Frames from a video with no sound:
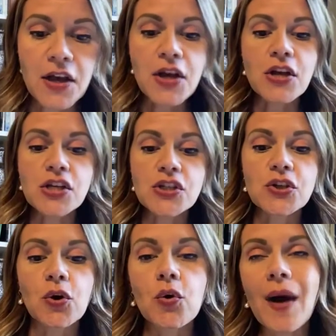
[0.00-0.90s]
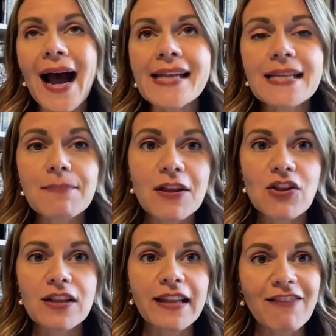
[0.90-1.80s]
So as I
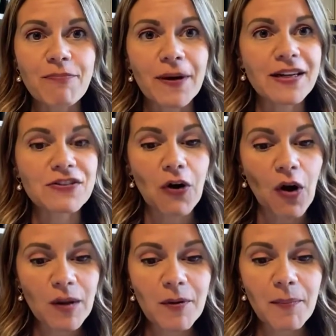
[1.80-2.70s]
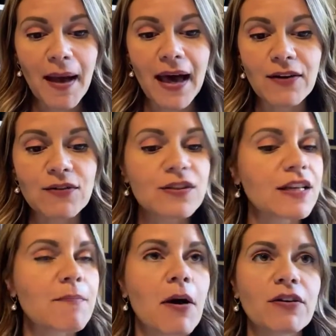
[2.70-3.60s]
mentioned, left brain is all about patterns. That's
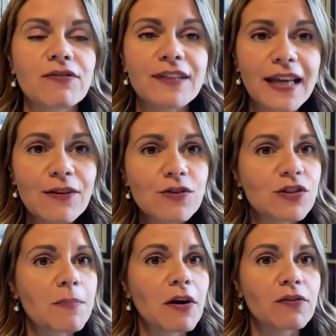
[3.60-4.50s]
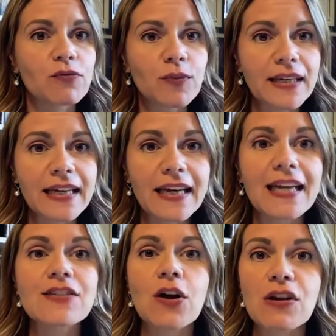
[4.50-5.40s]
part of language. It's part of reading.
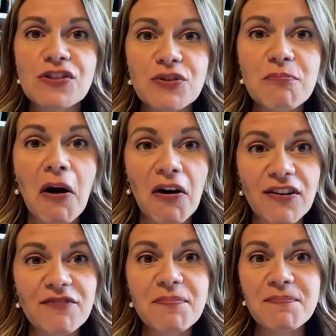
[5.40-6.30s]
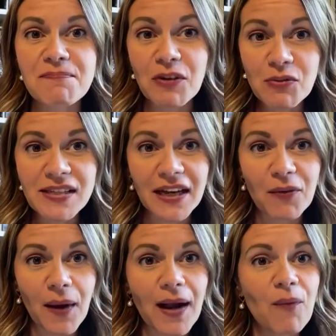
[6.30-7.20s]
It's also part of music,
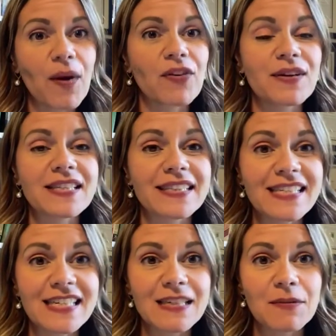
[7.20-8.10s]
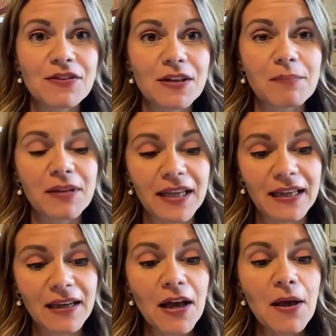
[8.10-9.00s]
right? Whether it's listening to music,
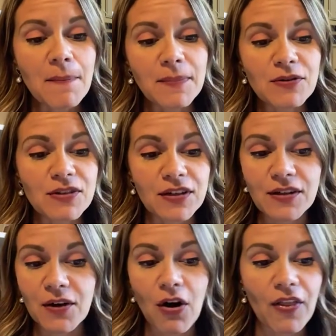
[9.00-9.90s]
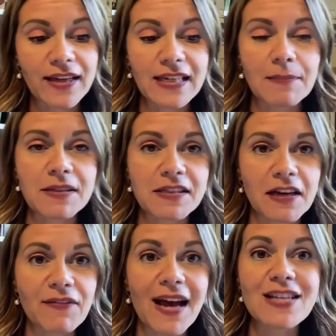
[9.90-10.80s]
playing music, all that type of
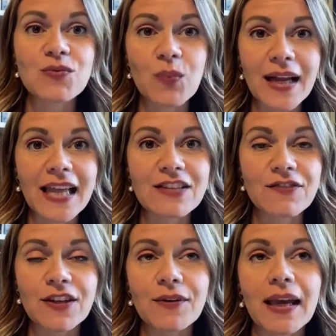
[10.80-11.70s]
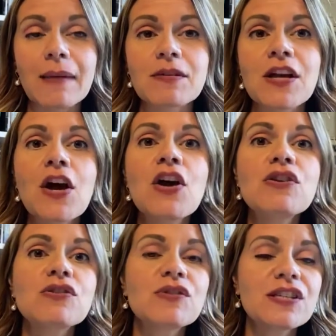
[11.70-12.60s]
stuff, as well as video games.
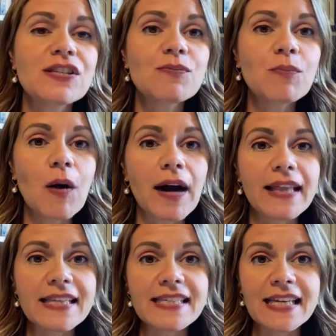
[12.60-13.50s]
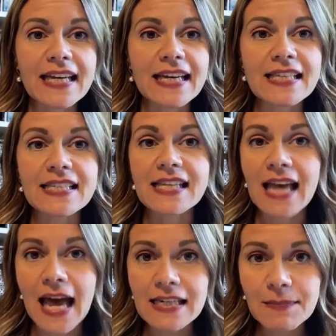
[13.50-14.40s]
So this is why these kids
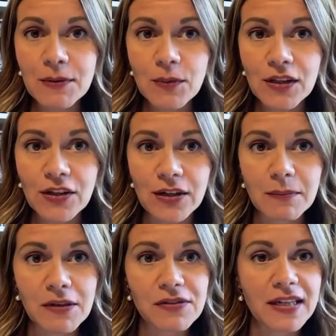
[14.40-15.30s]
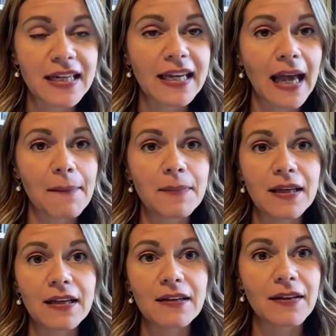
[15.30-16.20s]
tend to be really good at music, can
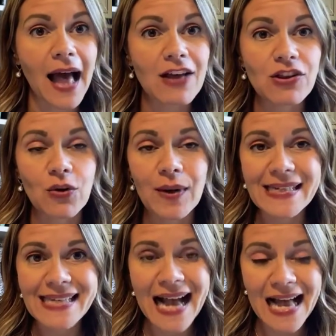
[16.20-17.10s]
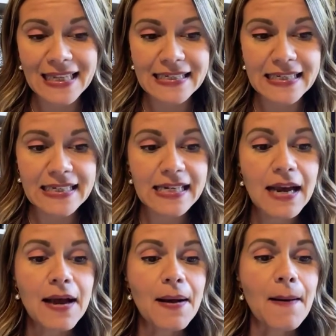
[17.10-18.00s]
be actually quite talented.
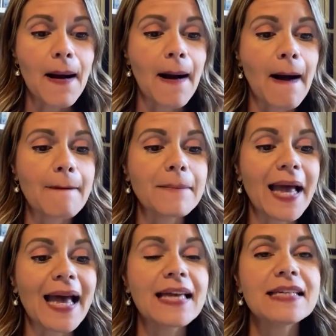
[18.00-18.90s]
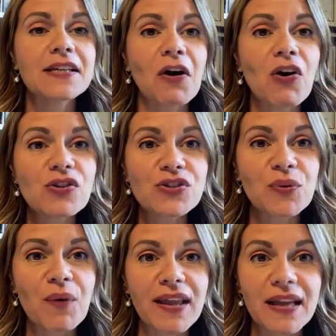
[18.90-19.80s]
And also
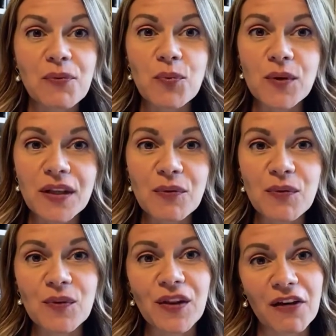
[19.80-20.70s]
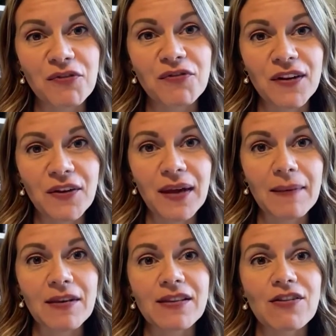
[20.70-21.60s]
why they really love video games,
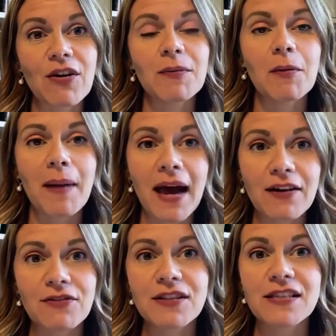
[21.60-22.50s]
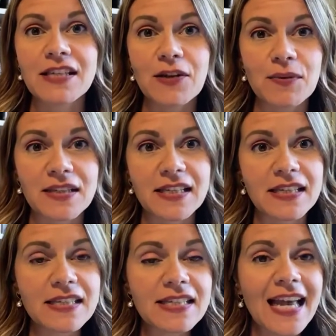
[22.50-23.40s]
because it's all about patterns and sequences.